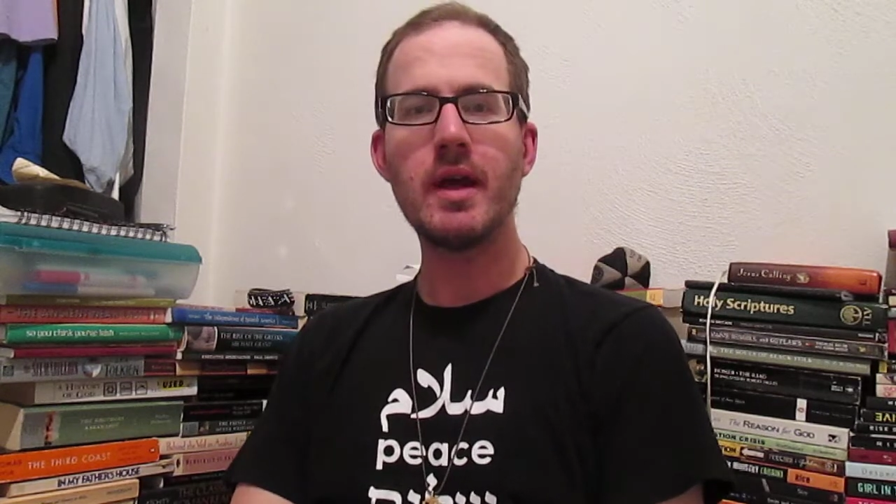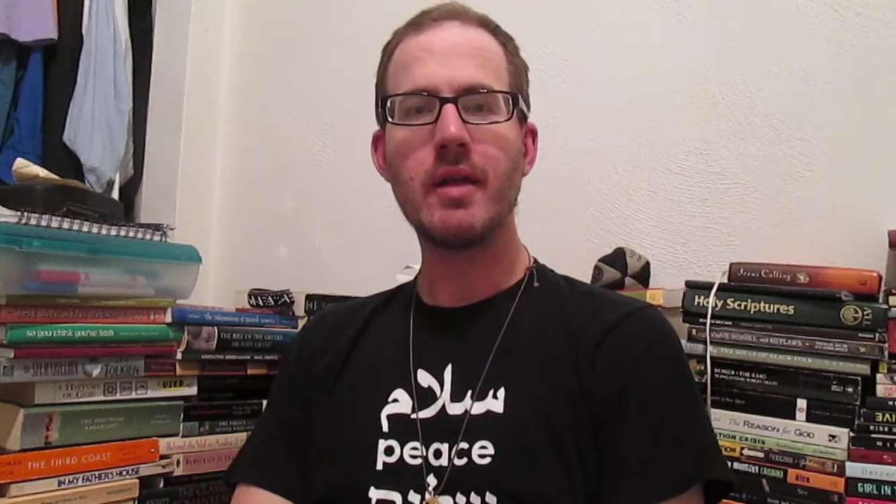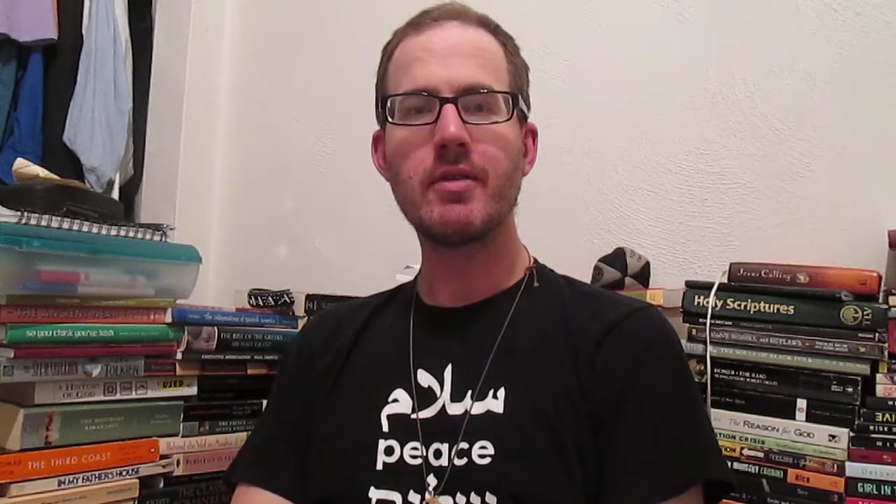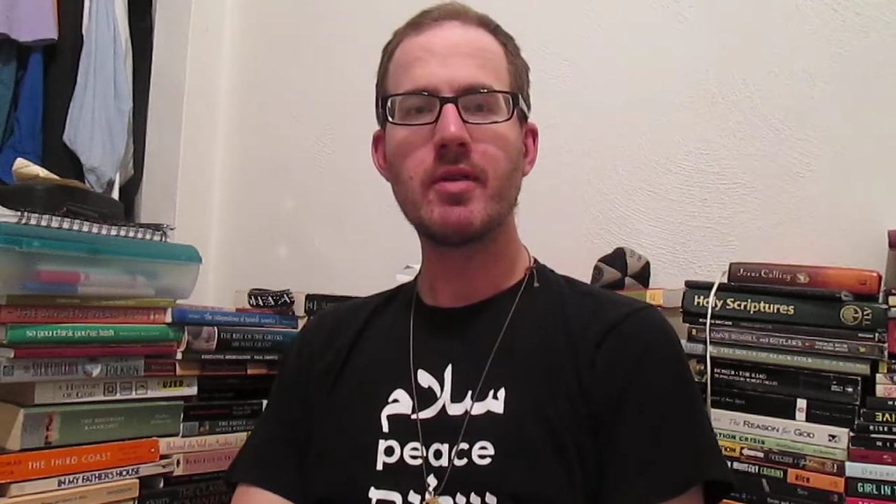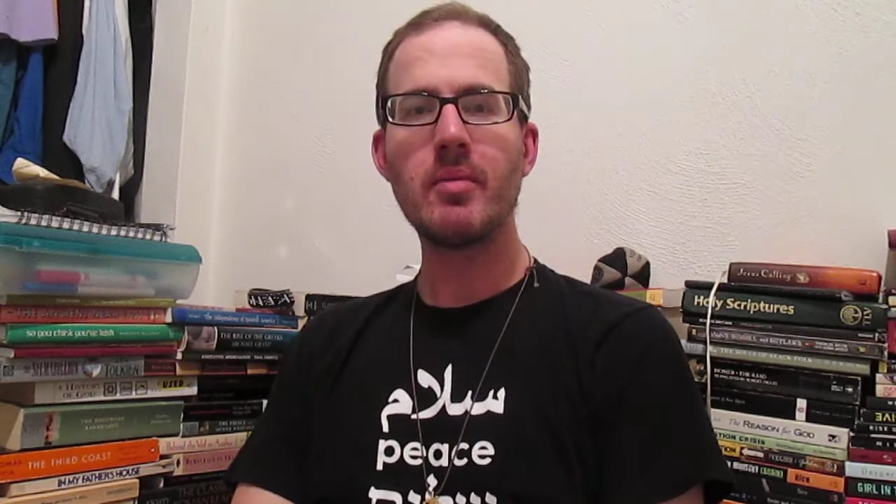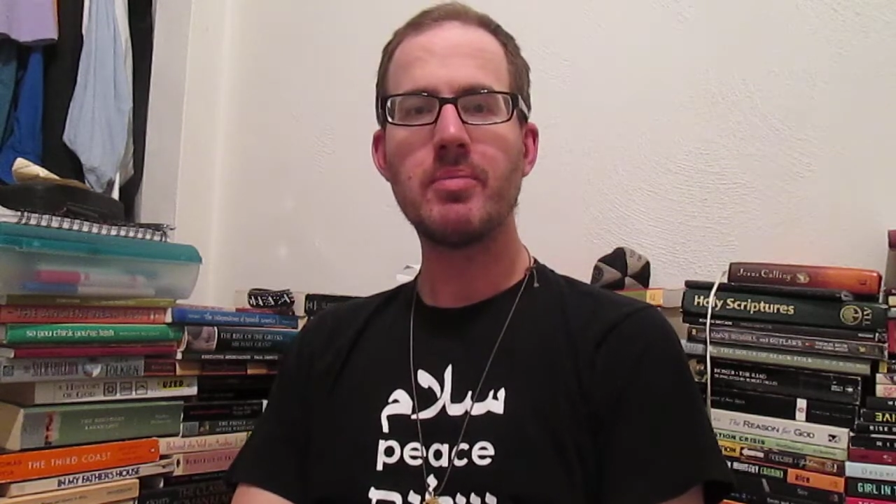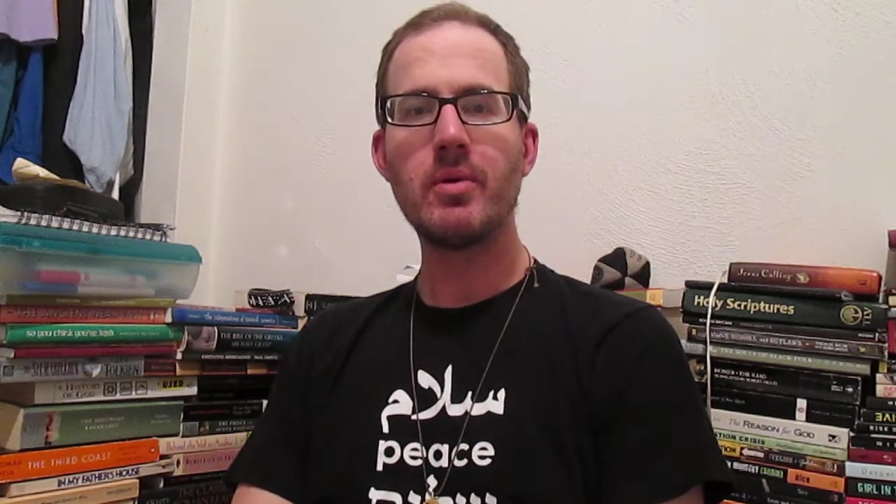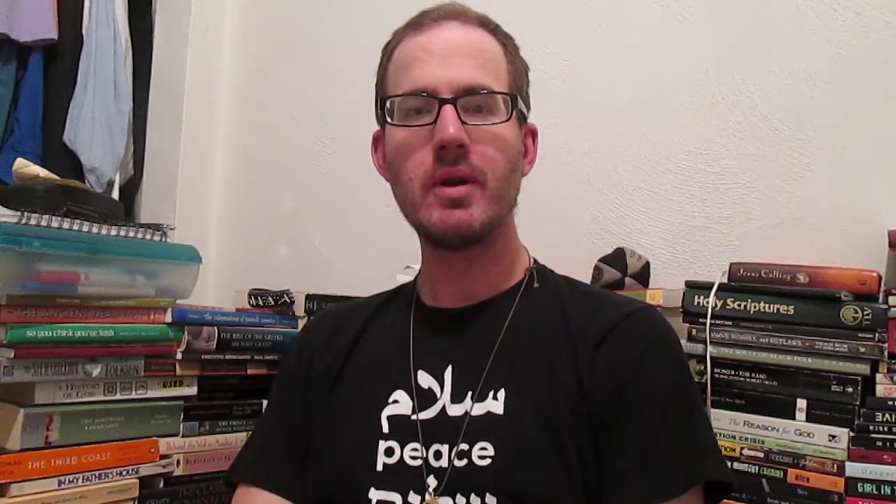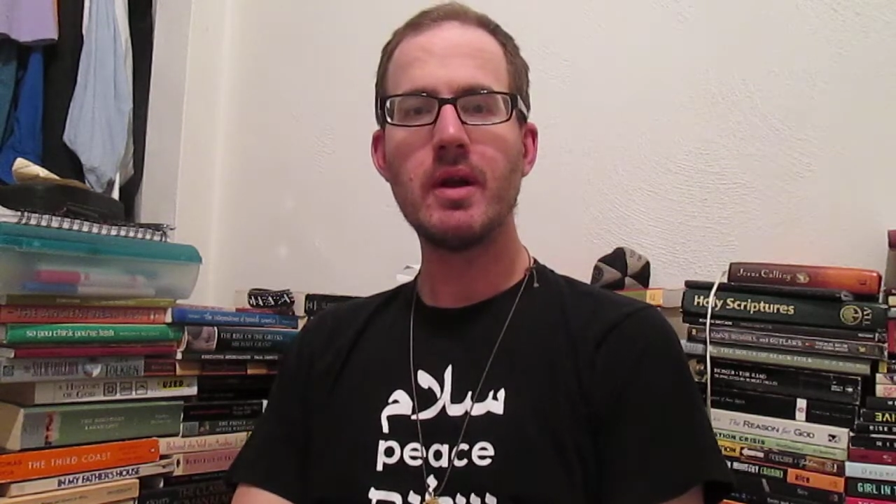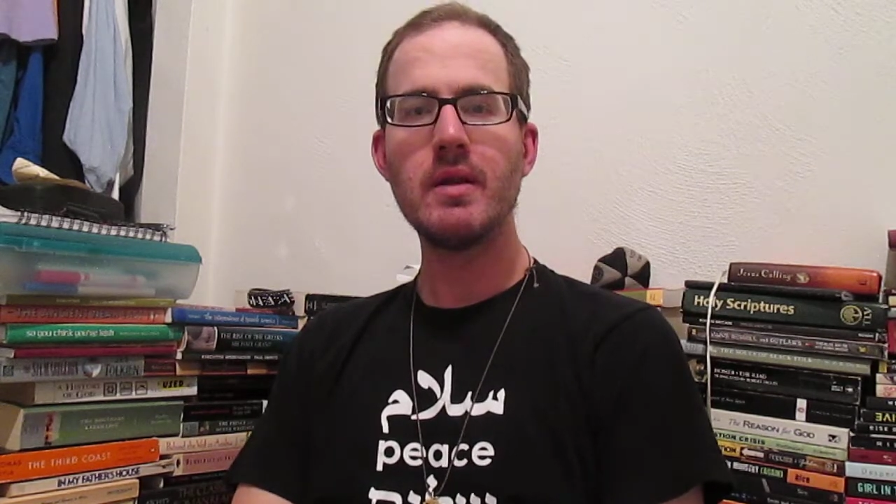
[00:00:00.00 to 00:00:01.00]
at some
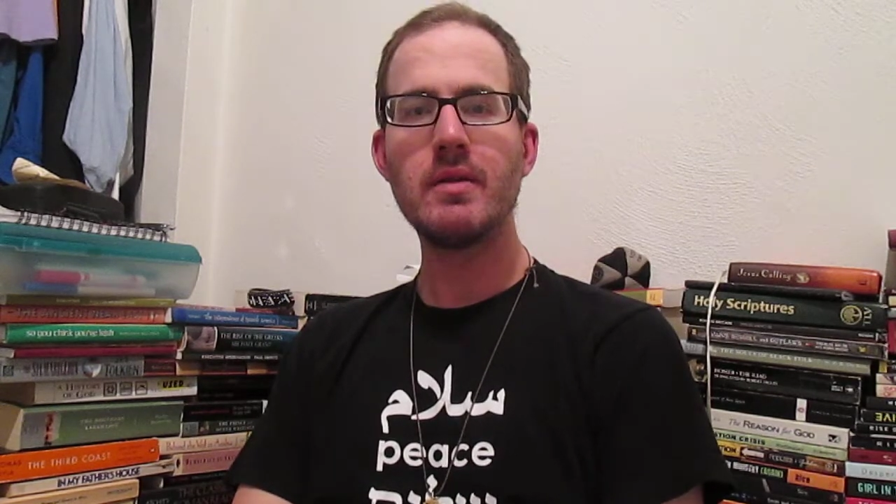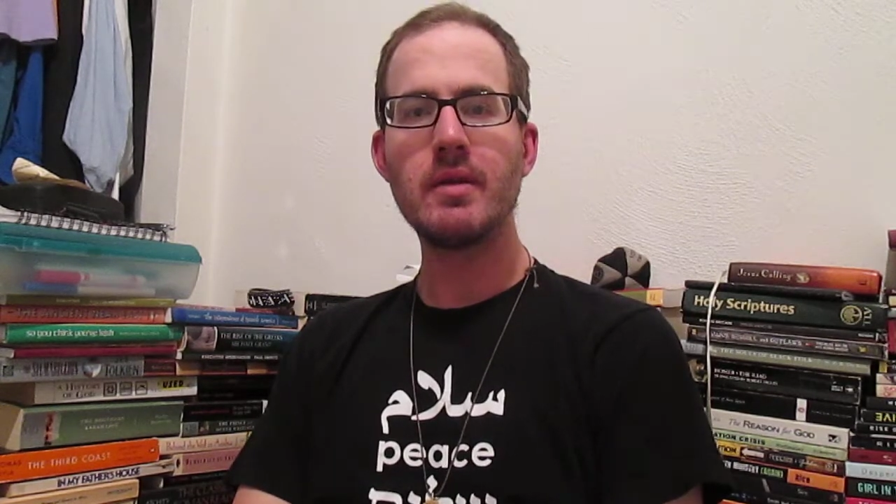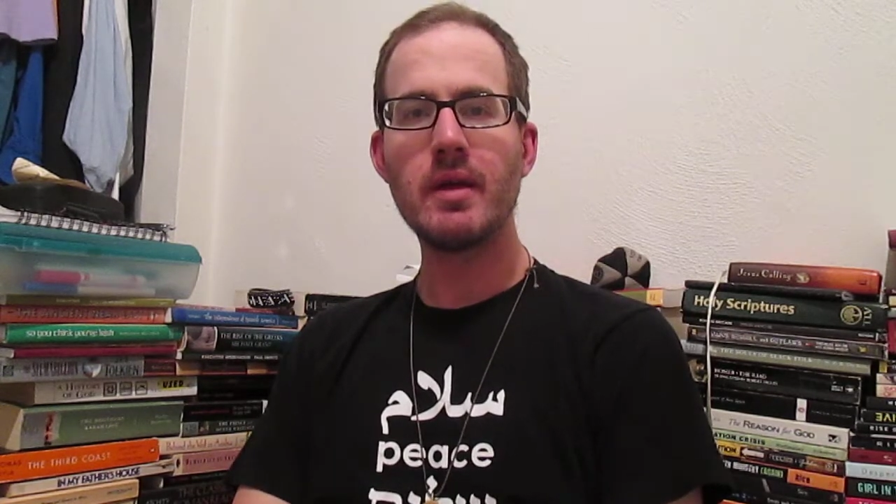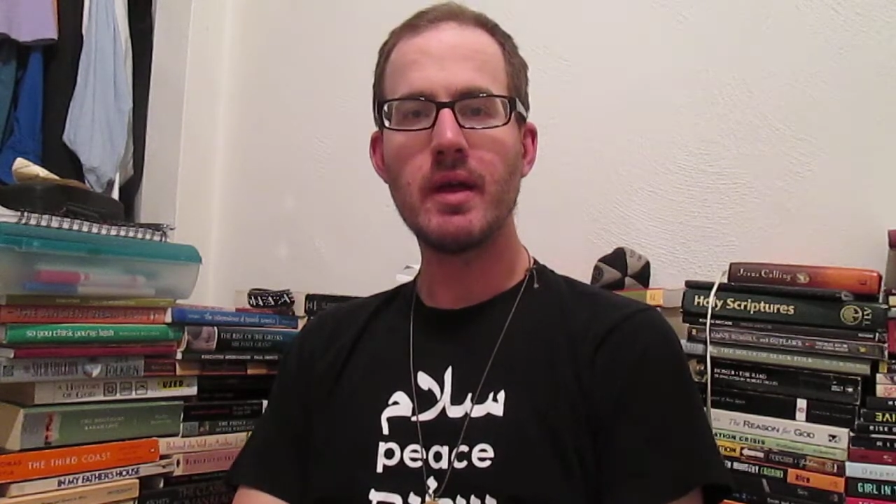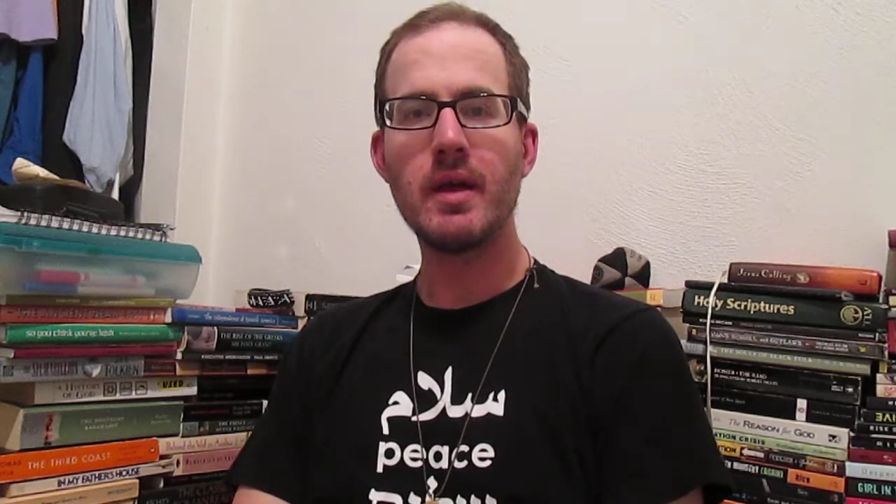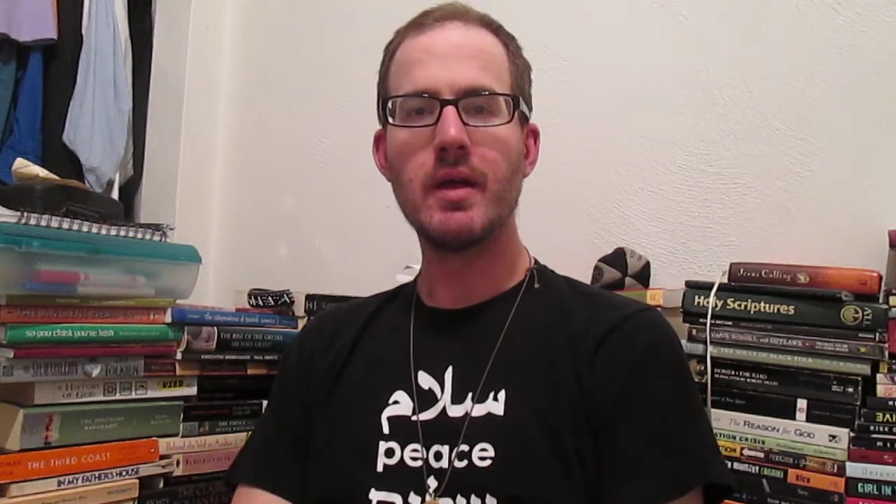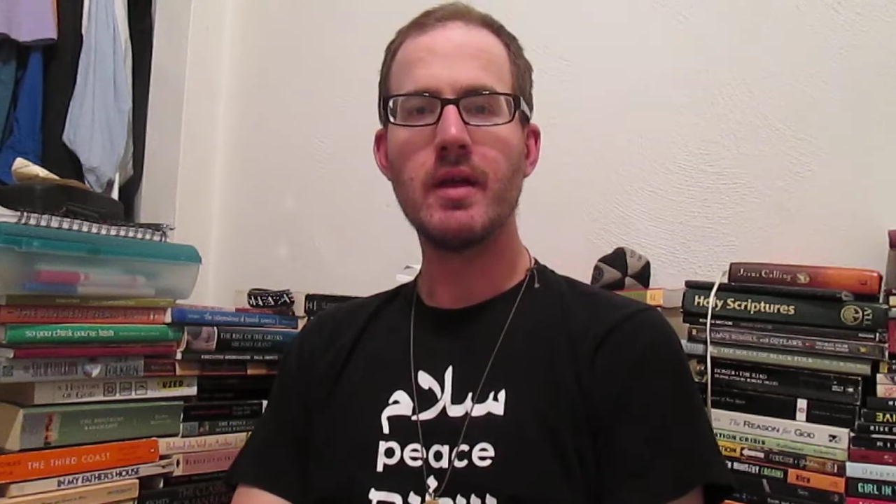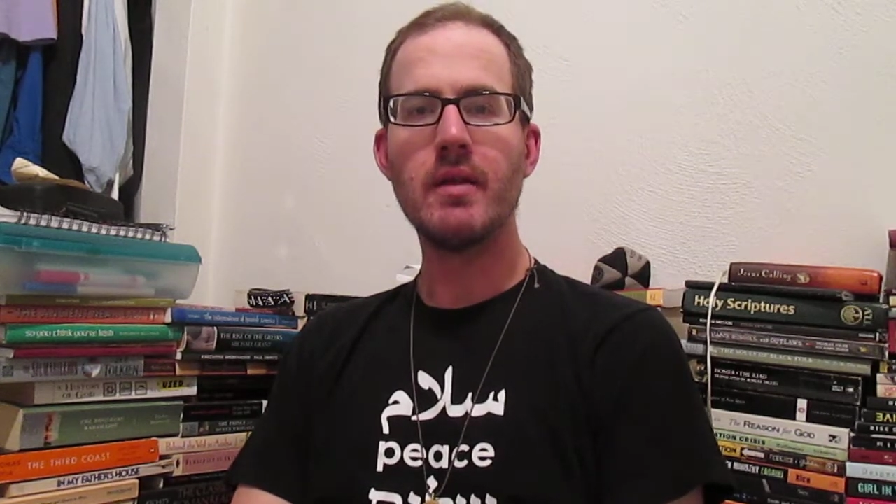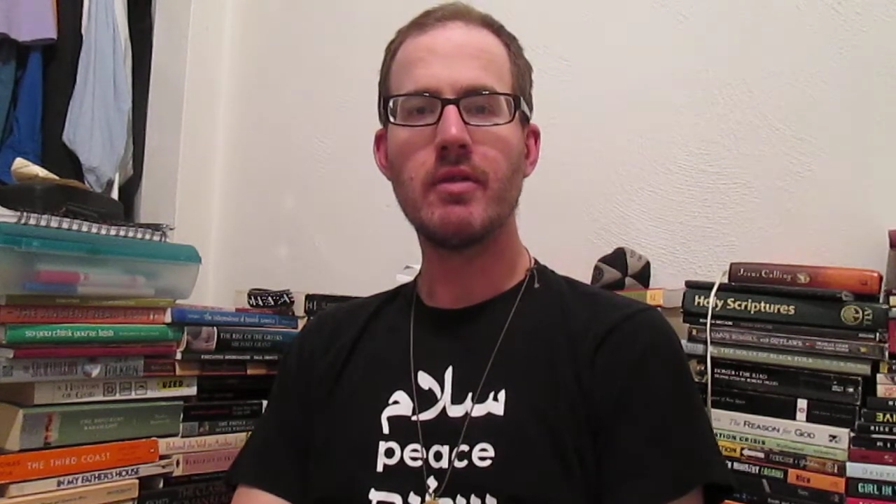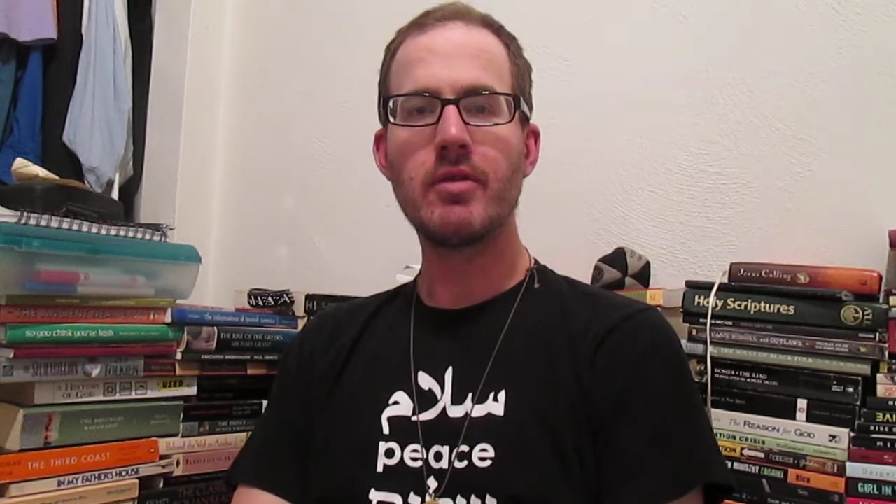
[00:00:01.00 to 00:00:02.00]
point
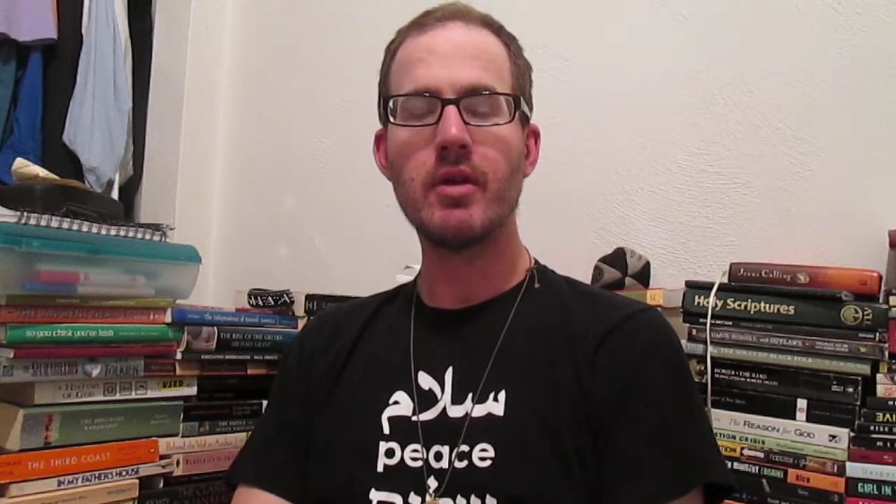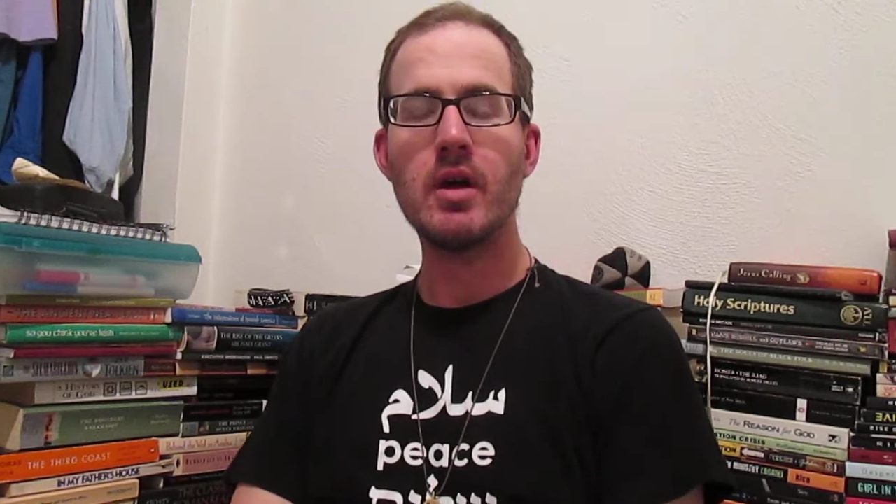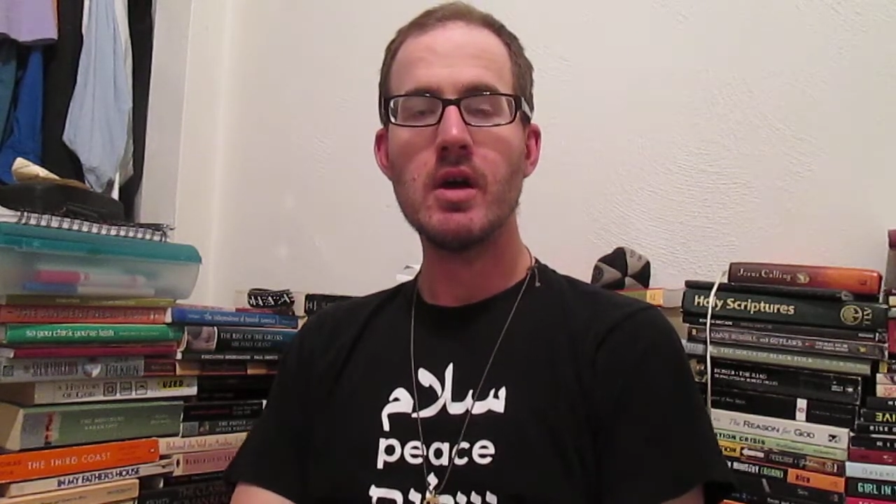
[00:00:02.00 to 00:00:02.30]
is